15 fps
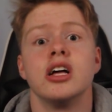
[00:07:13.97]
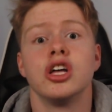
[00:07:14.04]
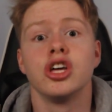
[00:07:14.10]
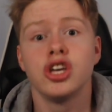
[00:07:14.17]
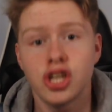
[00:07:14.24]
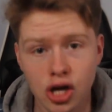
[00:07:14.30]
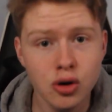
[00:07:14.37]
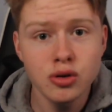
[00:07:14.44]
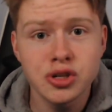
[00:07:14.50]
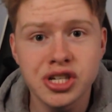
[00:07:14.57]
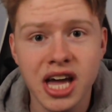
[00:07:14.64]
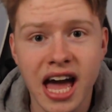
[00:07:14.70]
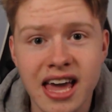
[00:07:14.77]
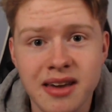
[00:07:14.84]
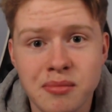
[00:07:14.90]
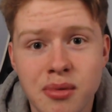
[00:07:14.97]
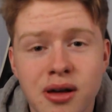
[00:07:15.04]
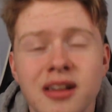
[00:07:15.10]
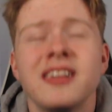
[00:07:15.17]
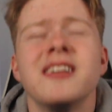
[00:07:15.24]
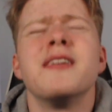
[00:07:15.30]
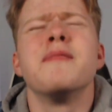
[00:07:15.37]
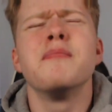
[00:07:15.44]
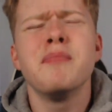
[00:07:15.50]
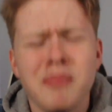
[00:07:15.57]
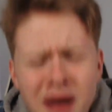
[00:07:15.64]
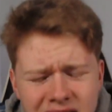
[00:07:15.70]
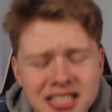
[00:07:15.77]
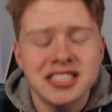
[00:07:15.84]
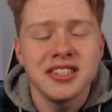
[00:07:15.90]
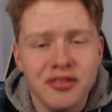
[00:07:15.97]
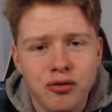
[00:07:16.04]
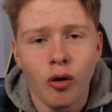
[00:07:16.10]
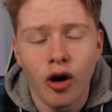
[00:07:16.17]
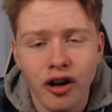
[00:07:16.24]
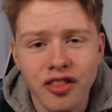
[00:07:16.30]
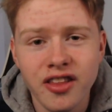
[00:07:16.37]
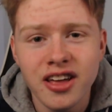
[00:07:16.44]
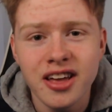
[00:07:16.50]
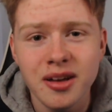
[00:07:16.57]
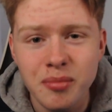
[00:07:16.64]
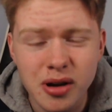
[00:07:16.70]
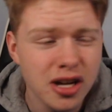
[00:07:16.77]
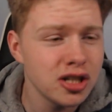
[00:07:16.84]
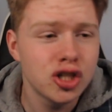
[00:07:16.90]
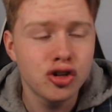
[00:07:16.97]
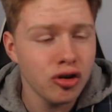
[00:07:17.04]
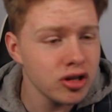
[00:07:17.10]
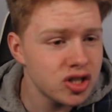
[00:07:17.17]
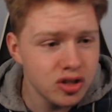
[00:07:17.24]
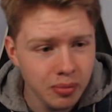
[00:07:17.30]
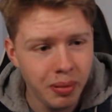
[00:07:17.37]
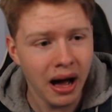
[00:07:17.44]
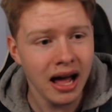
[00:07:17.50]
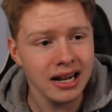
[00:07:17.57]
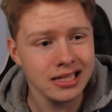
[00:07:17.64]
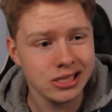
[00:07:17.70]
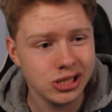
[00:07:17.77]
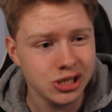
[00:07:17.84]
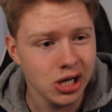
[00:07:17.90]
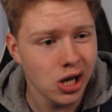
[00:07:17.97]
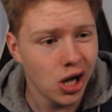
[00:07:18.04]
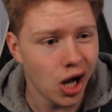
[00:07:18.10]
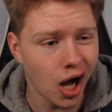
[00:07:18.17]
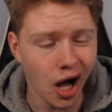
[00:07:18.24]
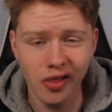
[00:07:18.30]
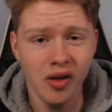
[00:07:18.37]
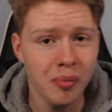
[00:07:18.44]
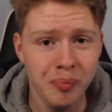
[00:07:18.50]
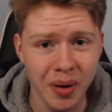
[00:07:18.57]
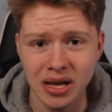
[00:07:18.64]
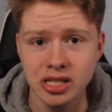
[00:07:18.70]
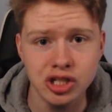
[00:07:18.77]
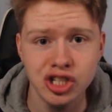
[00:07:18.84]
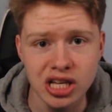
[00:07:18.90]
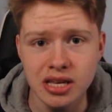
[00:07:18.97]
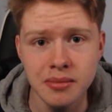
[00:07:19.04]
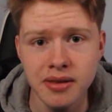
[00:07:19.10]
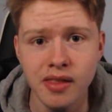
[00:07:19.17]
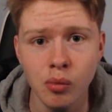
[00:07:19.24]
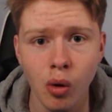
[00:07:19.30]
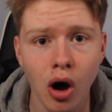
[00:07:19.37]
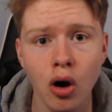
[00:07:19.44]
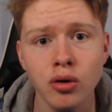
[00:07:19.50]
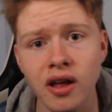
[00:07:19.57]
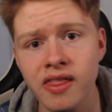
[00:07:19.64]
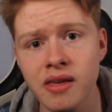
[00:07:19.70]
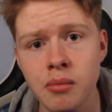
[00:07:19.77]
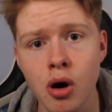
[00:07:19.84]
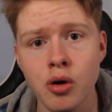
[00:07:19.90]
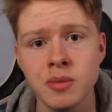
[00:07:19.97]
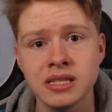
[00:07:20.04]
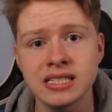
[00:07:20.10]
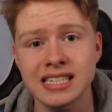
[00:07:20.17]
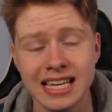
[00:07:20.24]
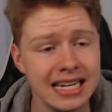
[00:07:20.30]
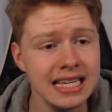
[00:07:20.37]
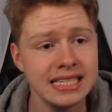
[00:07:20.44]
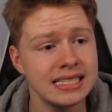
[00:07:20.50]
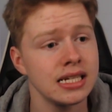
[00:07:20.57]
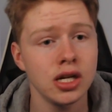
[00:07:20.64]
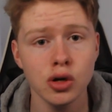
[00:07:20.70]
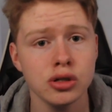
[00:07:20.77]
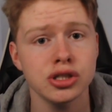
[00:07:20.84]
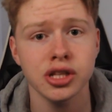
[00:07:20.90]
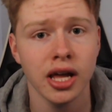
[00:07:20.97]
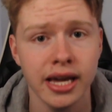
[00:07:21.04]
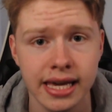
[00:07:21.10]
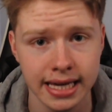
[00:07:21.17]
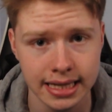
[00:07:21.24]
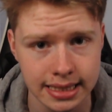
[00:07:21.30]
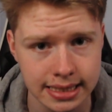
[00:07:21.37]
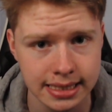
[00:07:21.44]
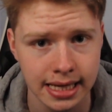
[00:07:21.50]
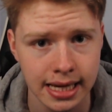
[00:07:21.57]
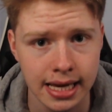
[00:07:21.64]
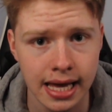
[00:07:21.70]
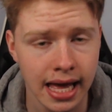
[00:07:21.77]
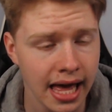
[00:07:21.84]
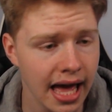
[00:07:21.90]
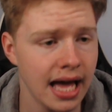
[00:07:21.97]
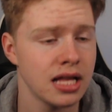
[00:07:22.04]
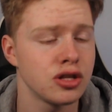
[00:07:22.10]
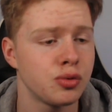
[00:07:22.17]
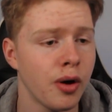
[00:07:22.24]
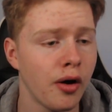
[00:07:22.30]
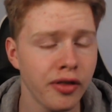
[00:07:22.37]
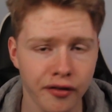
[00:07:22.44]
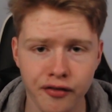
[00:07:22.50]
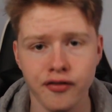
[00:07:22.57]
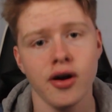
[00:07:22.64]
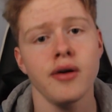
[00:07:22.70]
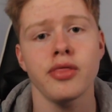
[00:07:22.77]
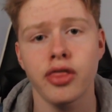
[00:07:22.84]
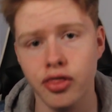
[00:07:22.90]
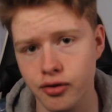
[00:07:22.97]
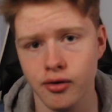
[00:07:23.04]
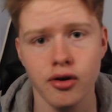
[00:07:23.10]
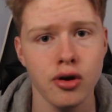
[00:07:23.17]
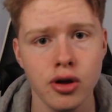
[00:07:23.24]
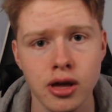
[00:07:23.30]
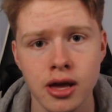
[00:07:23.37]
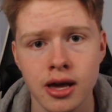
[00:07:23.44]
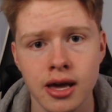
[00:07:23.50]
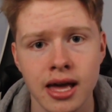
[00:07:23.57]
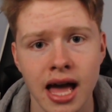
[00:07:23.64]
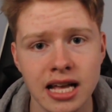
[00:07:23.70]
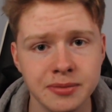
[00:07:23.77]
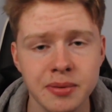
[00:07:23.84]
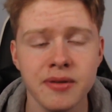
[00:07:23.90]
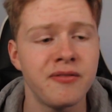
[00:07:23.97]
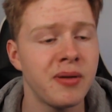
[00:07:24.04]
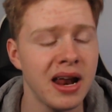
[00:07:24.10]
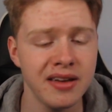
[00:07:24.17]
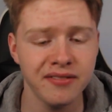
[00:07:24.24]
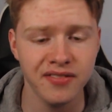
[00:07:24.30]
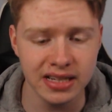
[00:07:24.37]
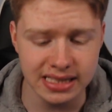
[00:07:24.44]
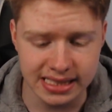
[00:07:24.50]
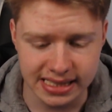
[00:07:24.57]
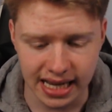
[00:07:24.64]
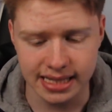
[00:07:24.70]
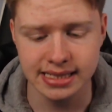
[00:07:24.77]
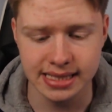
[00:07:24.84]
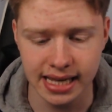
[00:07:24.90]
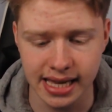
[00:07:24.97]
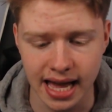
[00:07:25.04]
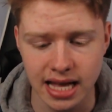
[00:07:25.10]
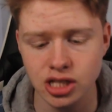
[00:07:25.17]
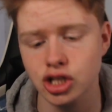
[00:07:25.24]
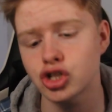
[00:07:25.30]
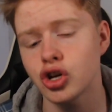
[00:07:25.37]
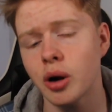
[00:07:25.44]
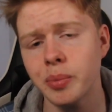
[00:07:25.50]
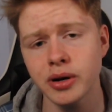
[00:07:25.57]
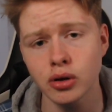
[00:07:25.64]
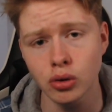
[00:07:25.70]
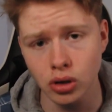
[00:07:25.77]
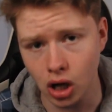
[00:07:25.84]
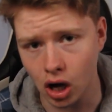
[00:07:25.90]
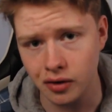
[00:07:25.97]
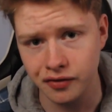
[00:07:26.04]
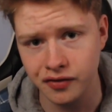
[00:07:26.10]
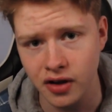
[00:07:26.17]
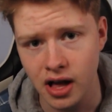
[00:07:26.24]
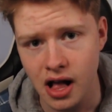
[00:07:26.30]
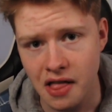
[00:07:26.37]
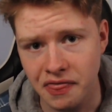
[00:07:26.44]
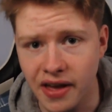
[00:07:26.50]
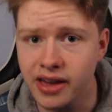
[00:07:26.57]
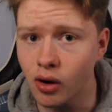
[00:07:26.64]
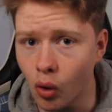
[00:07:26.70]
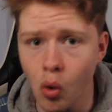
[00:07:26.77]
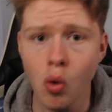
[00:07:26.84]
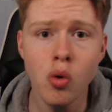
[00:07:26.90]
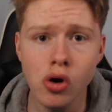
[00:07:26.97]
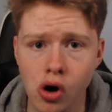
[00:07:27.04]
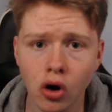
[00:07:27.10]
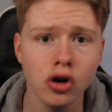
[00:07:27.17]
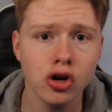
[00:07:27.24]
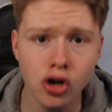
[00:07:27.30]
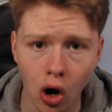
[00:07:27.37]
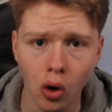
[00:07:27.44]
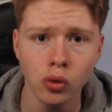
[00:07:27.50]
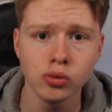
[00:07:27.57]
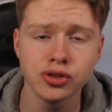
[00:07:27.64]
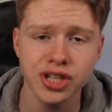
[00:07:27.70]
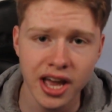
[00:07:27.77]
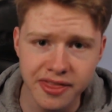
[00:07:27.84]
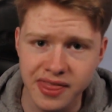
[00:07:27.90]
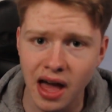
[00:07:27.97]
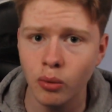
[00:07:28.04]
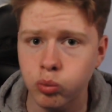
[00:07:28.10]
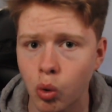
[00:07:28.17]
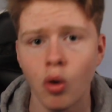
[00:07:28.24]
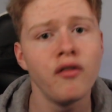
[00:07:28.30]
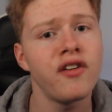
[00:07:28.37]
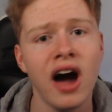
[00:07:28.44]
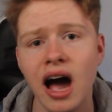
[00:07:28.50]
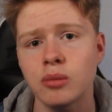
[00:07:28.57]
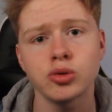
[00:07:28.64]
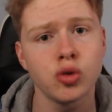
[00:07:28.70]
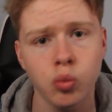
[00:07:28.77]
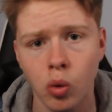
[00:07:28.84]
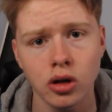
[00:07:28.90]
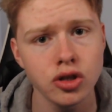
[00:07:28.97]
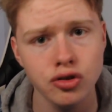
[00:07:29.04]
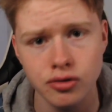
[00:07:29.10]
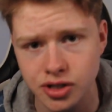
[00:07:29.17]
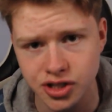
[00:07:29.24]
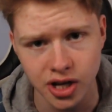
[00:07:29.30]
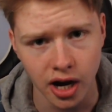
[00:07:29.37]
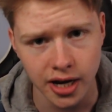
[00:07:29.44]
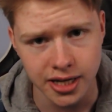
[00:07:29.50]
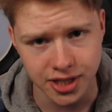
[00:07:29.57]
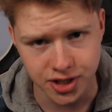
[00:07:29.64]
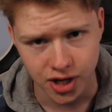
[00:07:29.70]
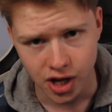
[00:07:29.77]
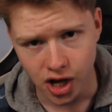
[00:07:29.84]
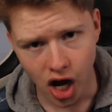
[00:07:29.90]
Huge game, massive one, because Crystal Palace are the best team in the world at the moment. At least it looks like it. And well, the front three has been playing fantastic. And to top it all off, they all got goals in that Wolverhampton Wanderers sides.